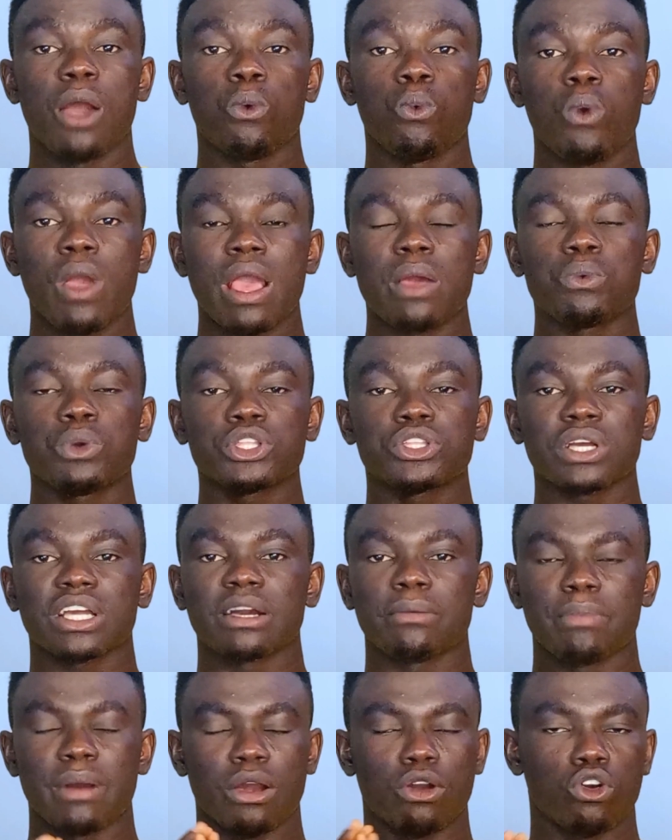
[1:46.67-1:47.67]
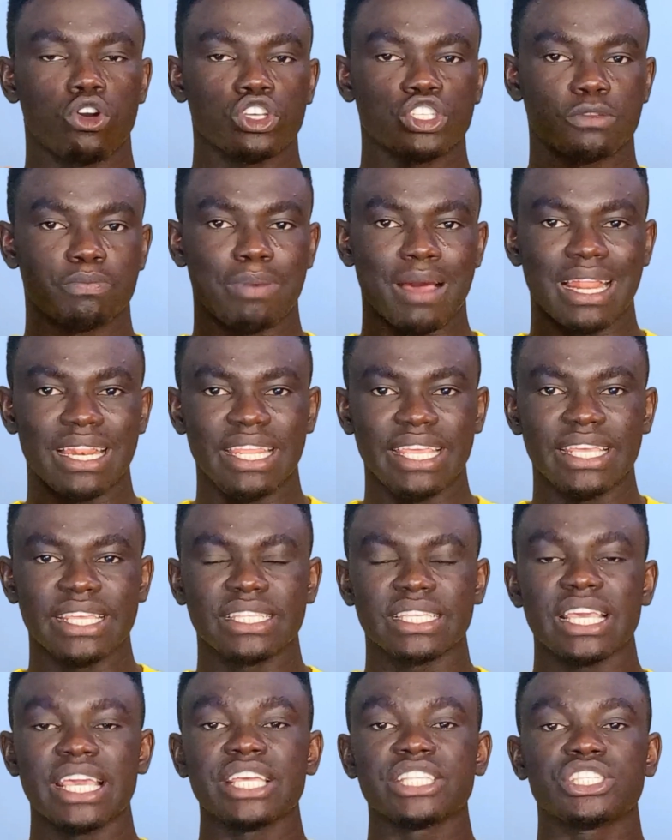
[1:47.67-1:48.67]
and when we talk about cost per
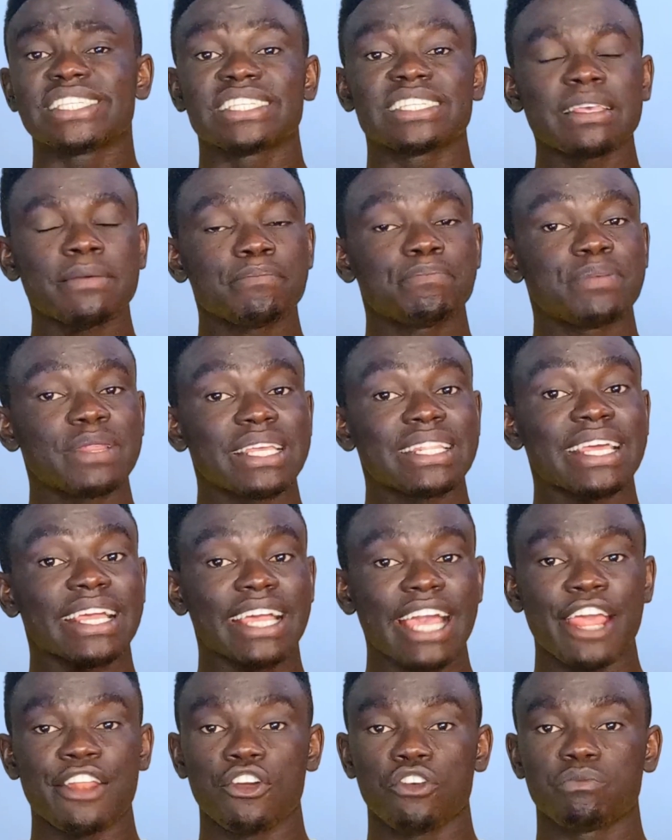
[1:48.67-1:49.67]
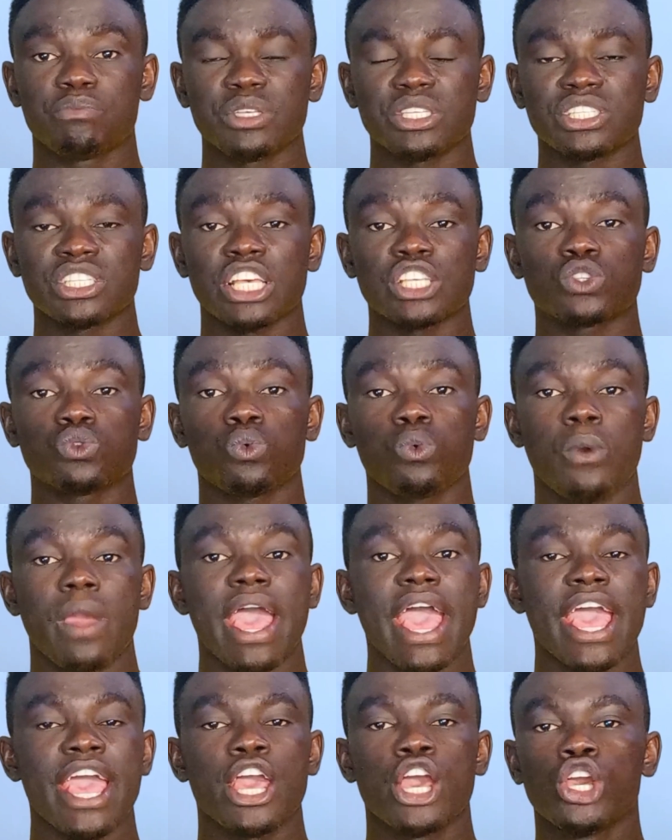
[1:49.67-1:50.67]
lead, it's simply the kind of business
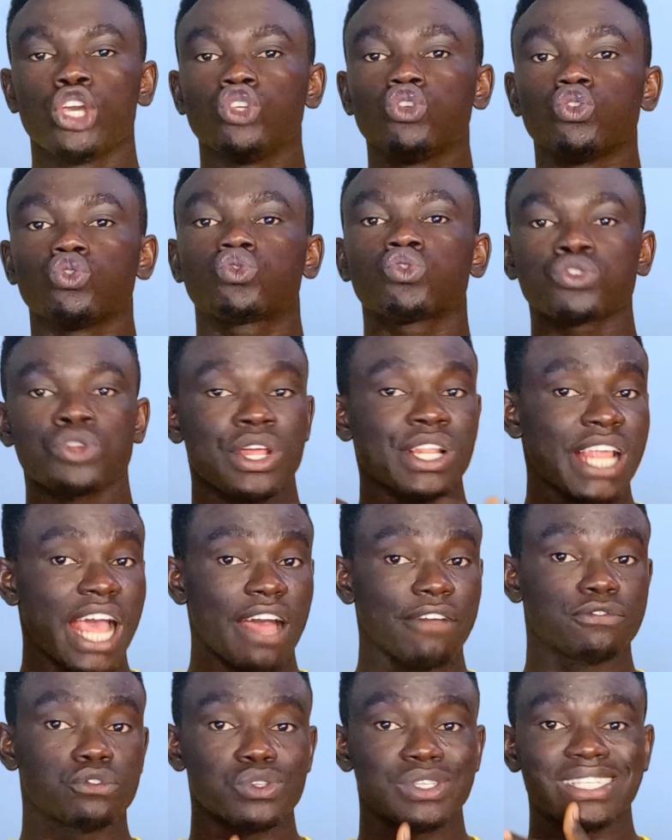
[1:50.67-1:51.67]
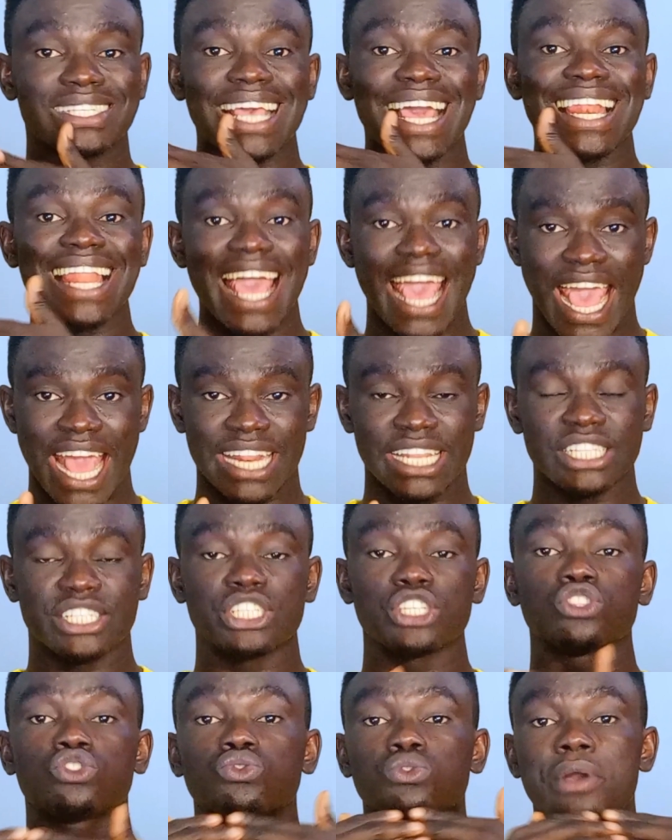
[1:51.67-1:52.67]
where you do not have to sell
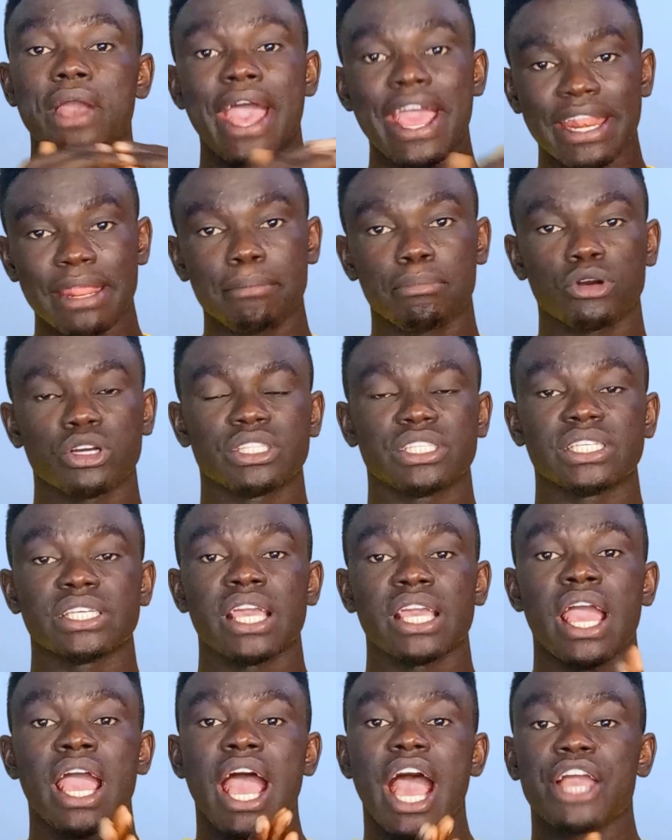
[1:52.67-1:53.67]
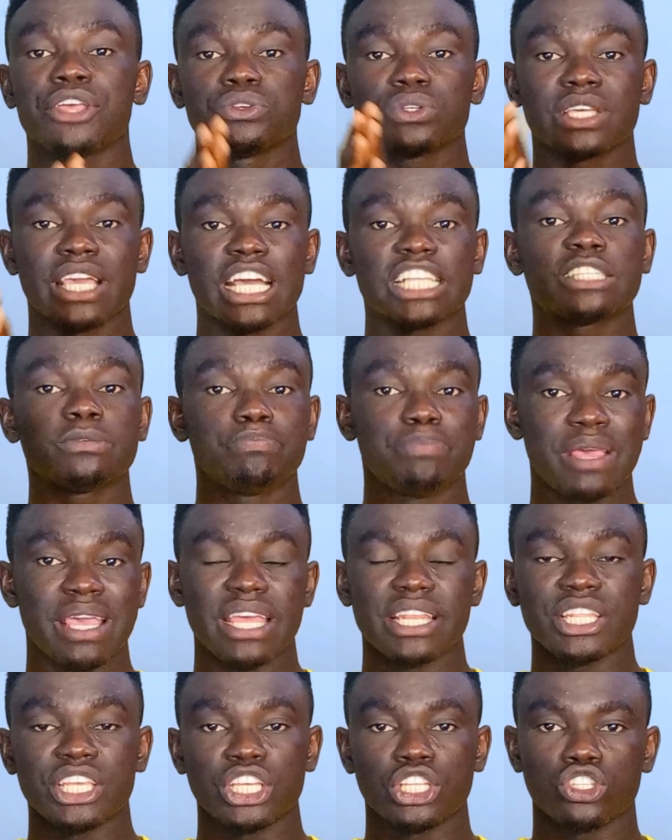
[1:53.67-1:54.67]
anything to anybody and you get
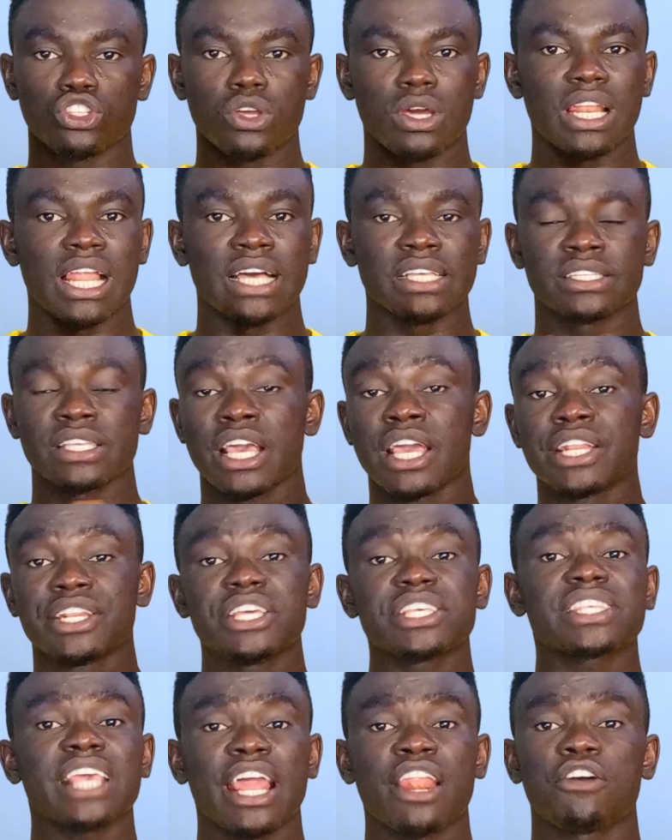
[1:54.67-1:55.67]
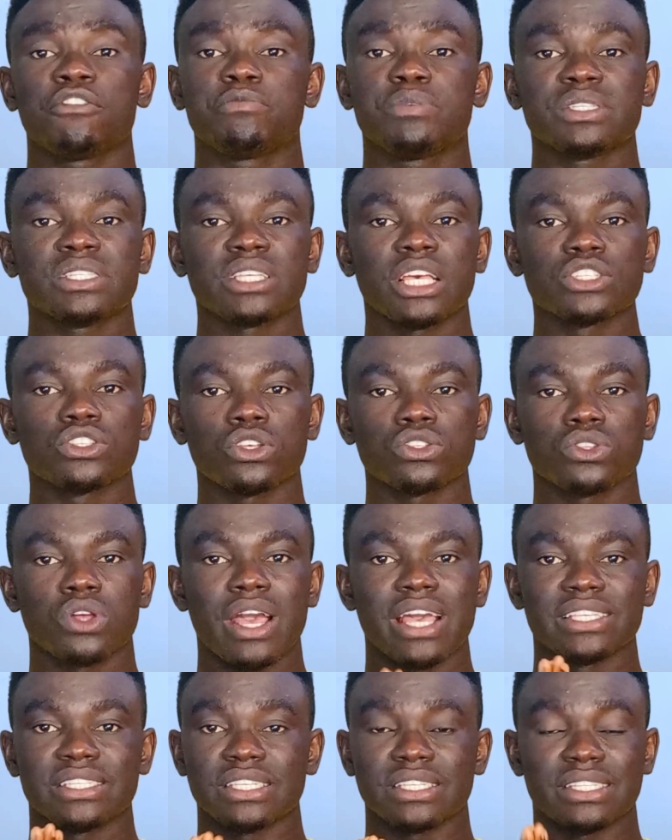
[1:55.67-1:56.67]
paid in dollars. This kind of business does
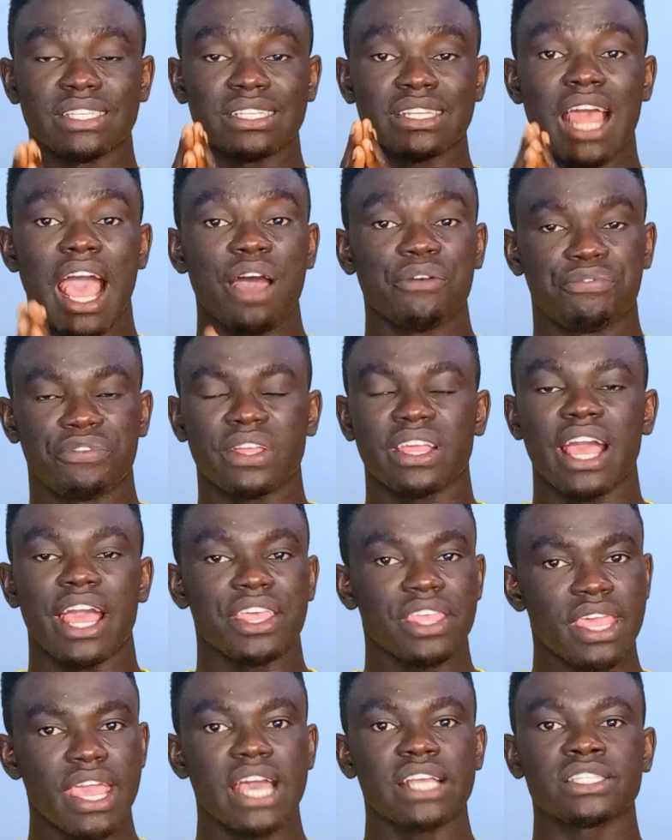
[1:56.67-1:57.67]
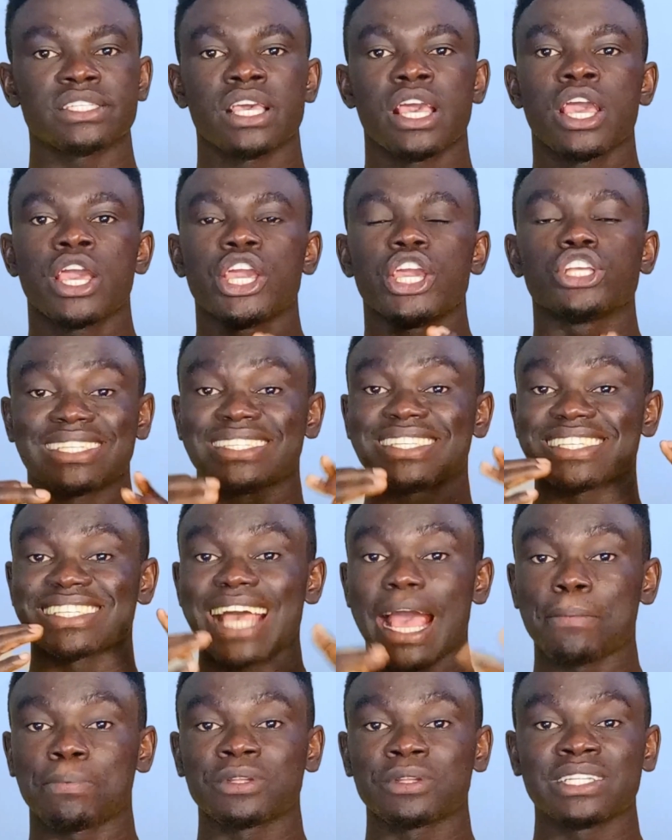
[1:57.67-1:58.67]
not exist in Africa yet, but it is
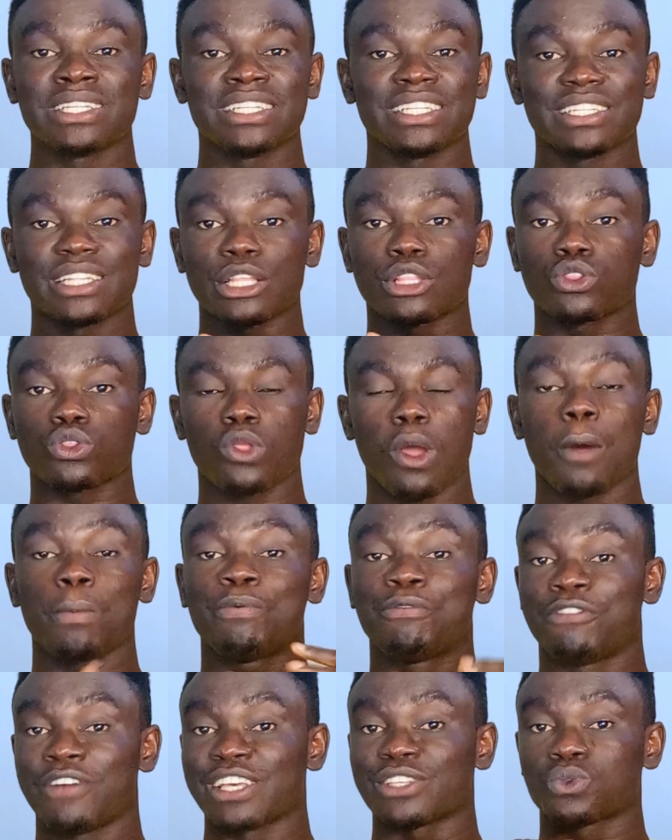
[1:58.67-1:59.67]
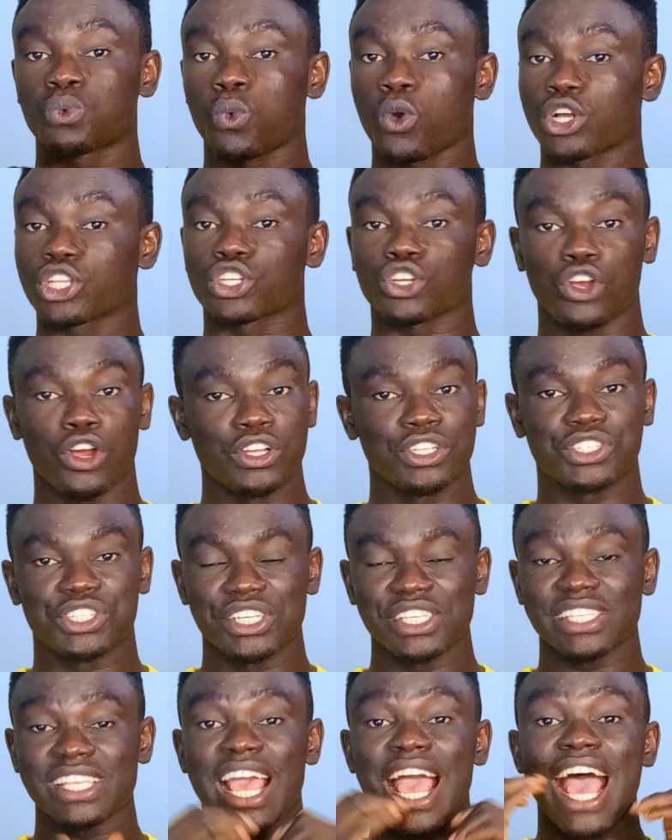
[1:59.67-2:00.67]
happening in the top first world
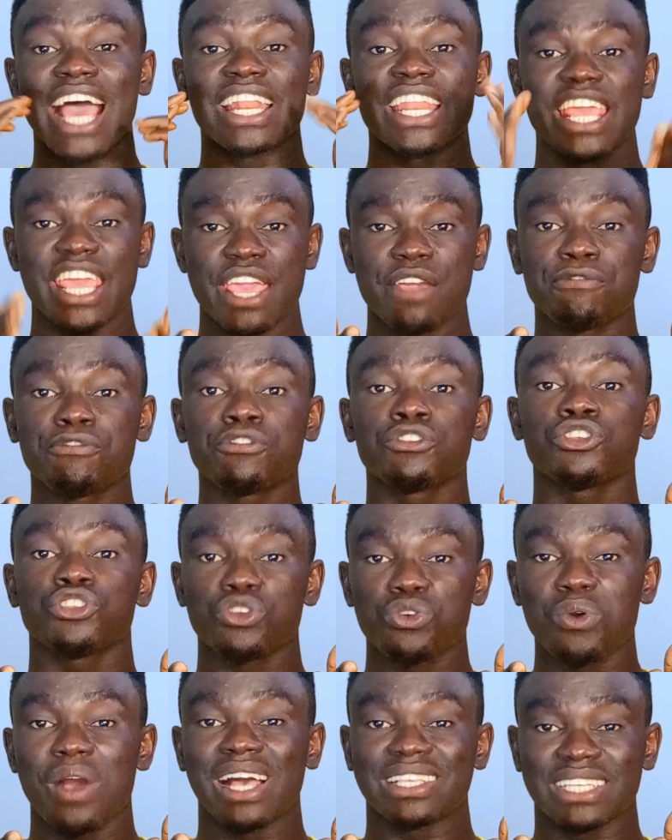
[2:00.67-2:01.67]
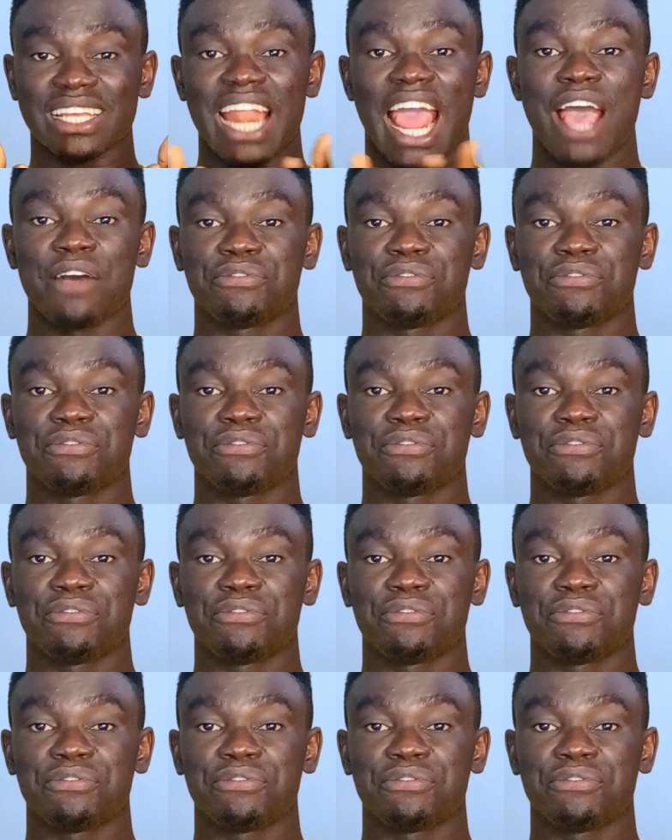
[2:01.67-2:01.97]
countries, and even you as an